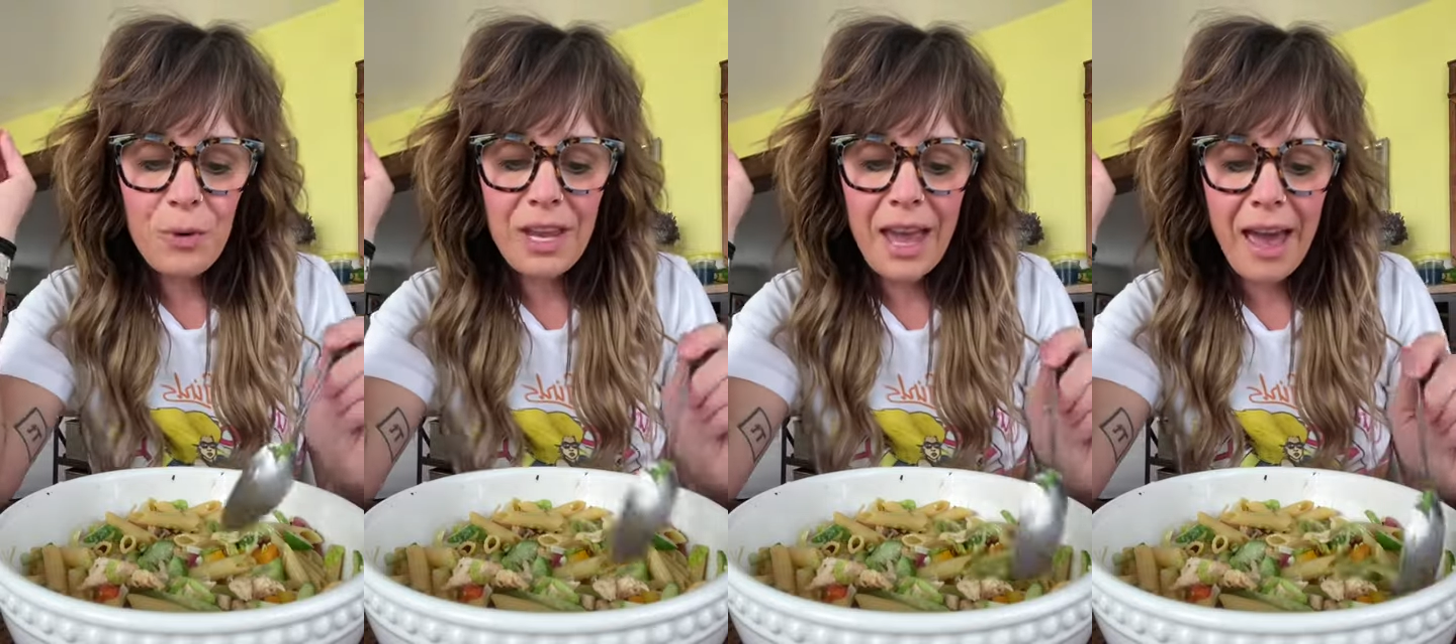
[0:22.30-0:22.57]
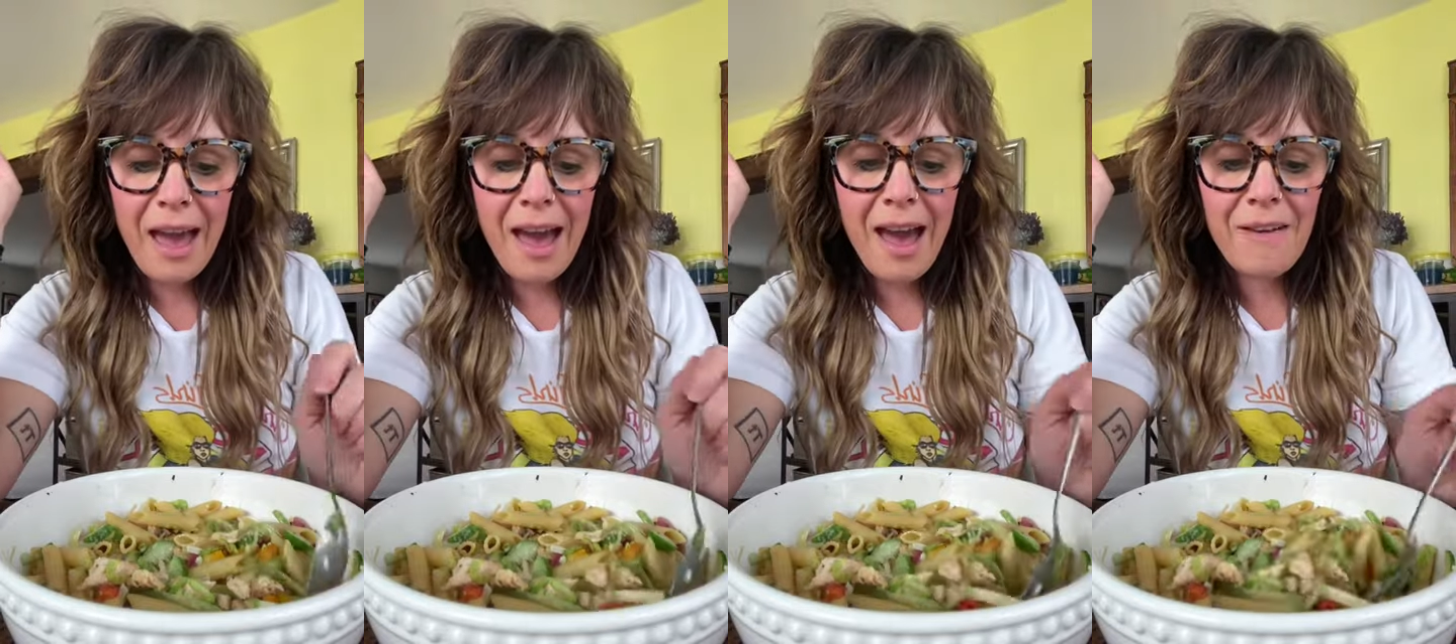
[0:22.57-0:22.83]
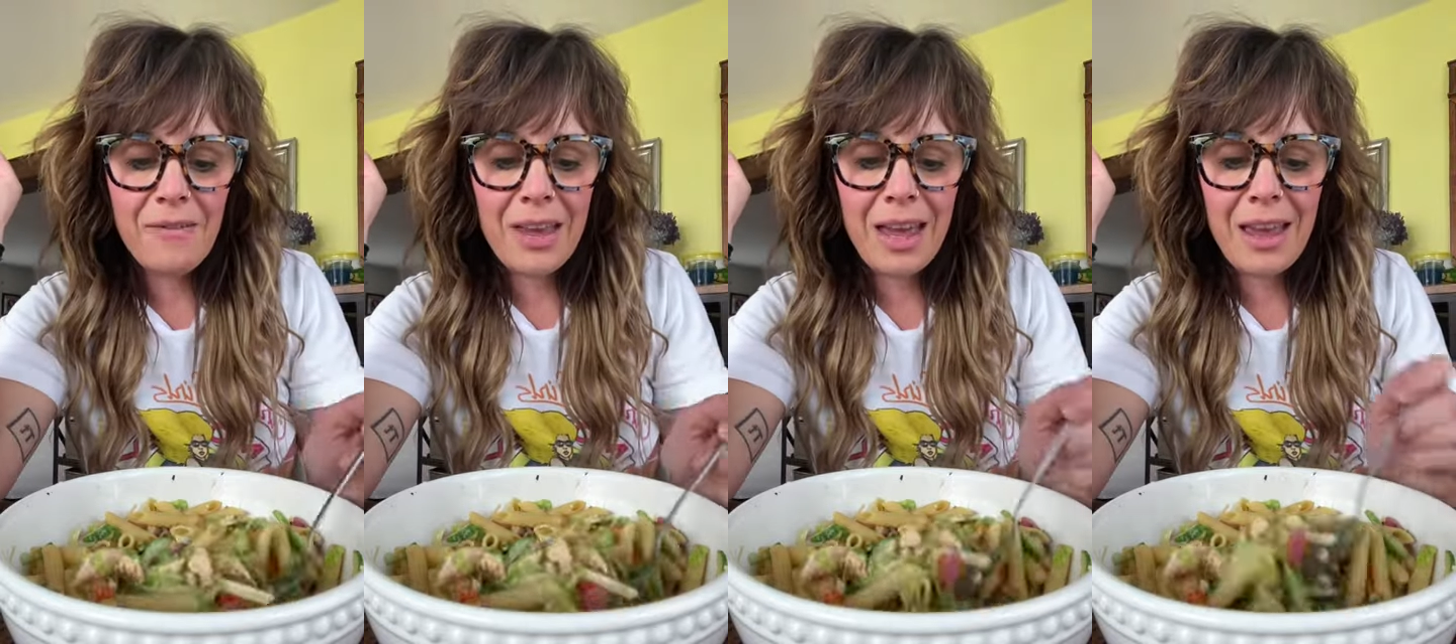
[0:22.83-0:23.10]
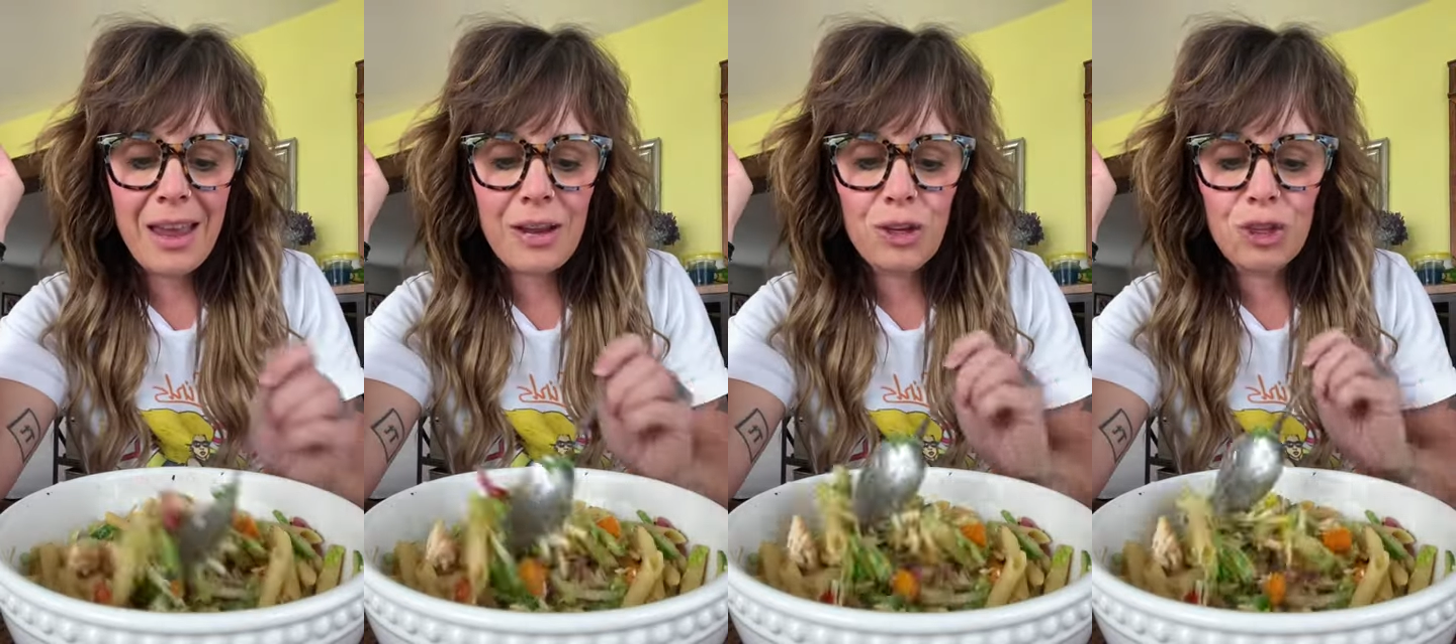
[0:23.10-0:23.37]
We have
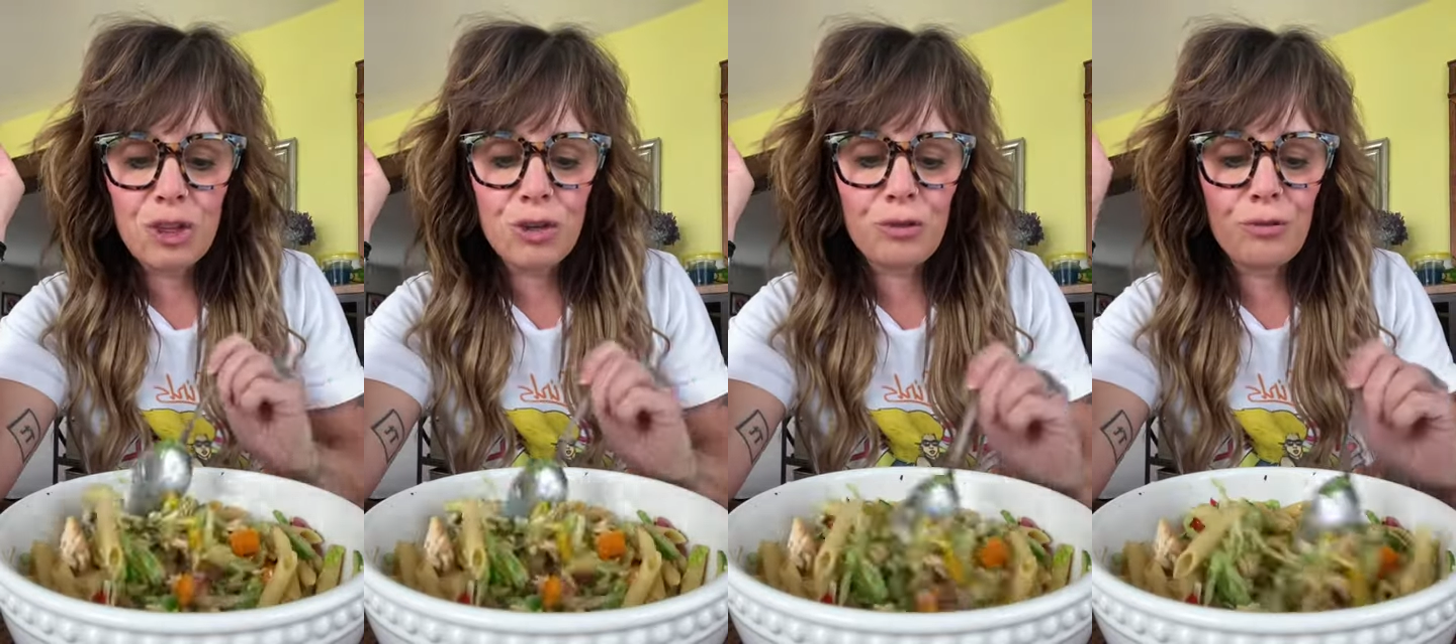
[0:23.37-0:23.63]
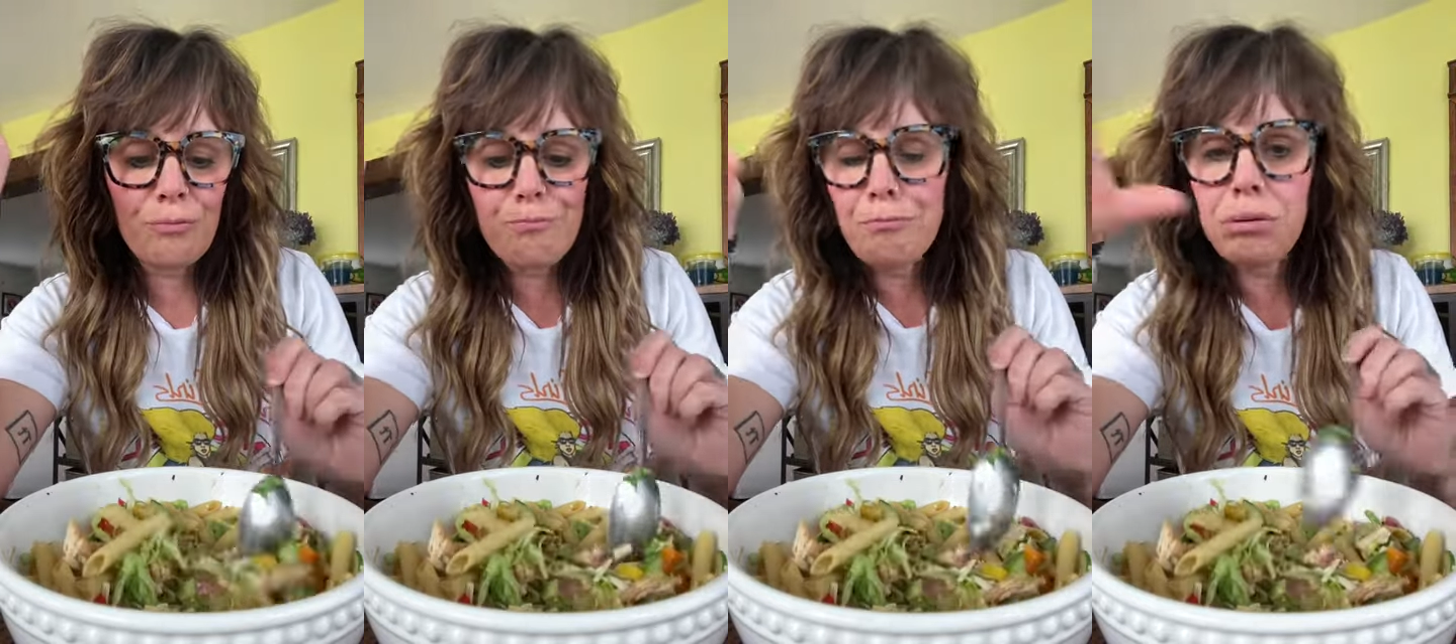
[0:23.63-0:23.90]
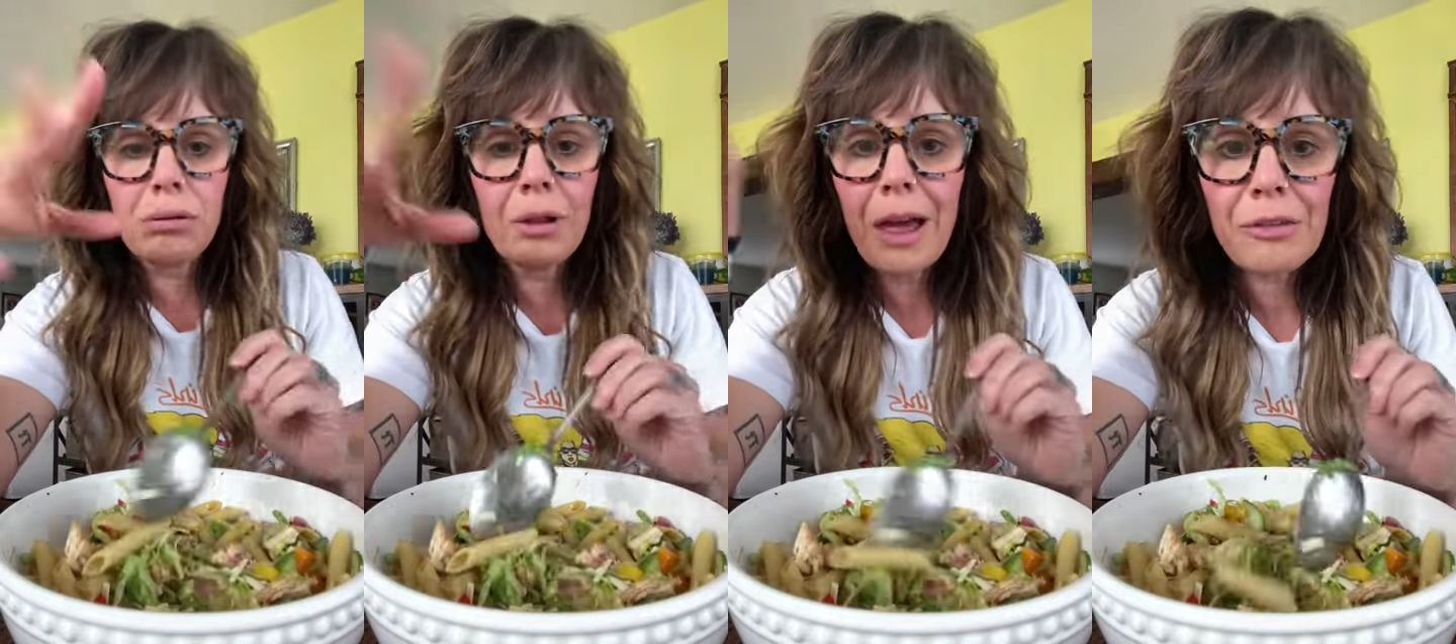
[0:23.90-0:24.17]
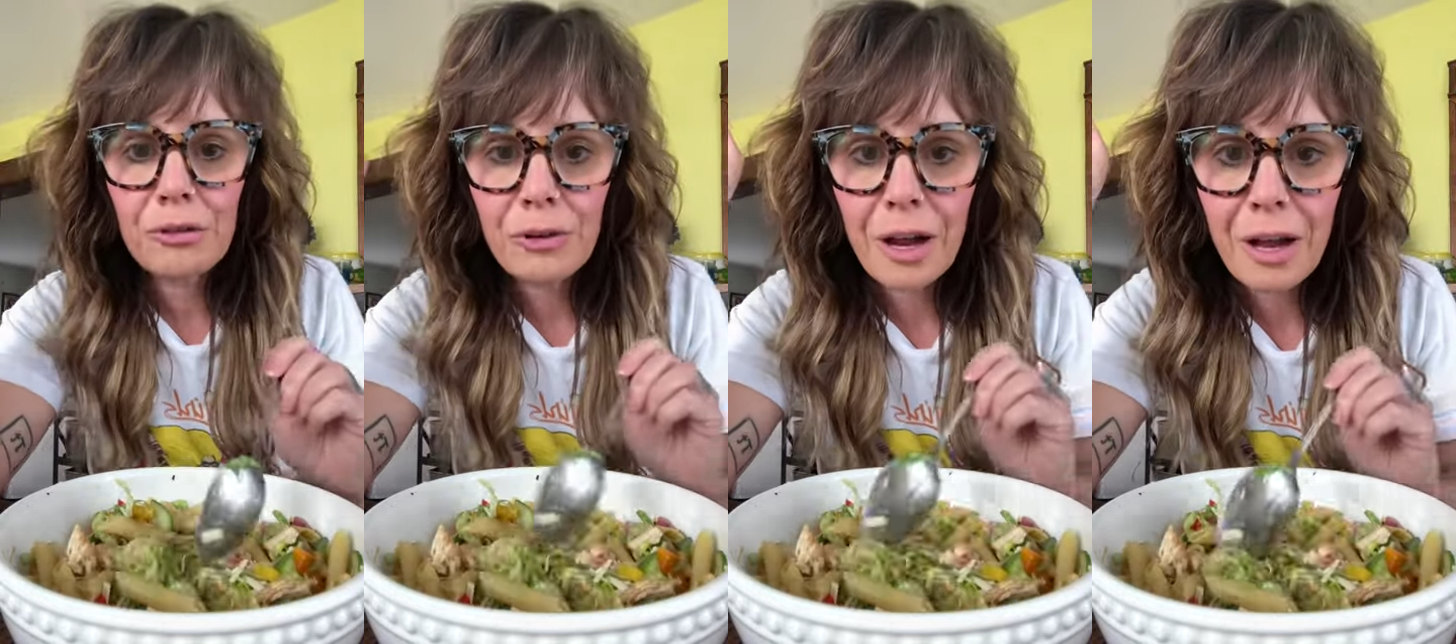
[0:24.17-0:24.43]
a
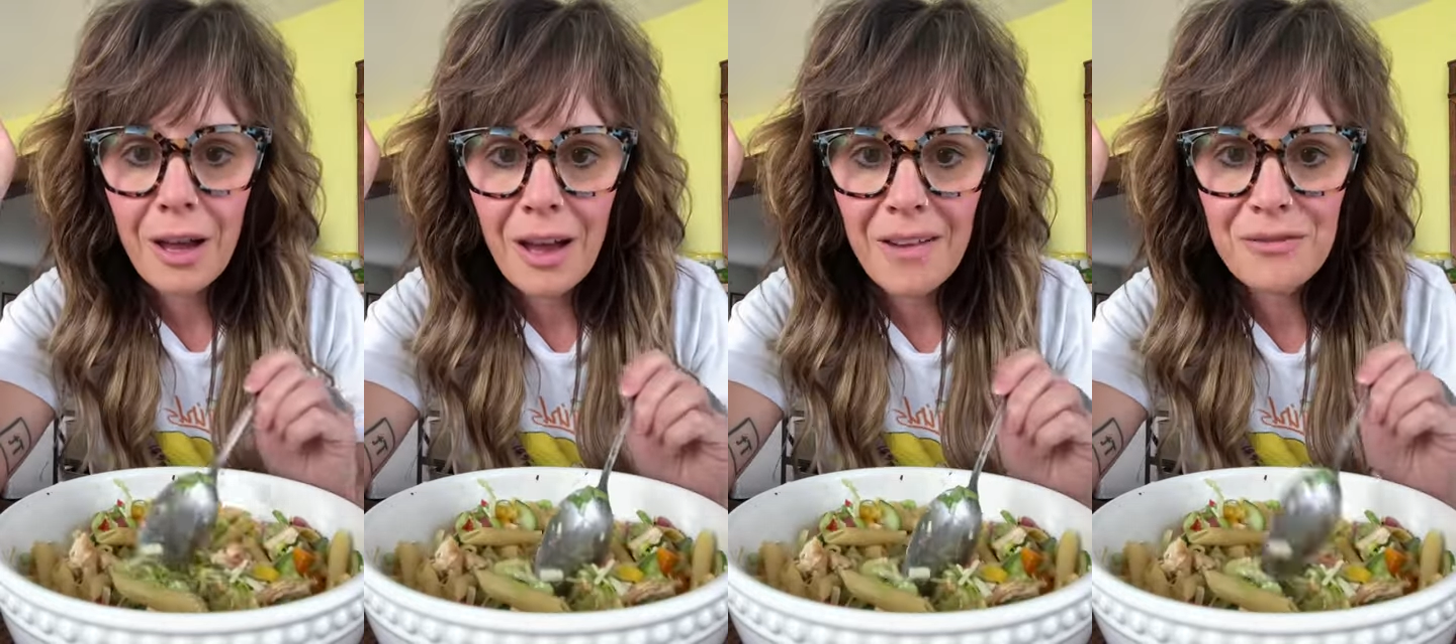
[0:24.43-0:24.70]
plethora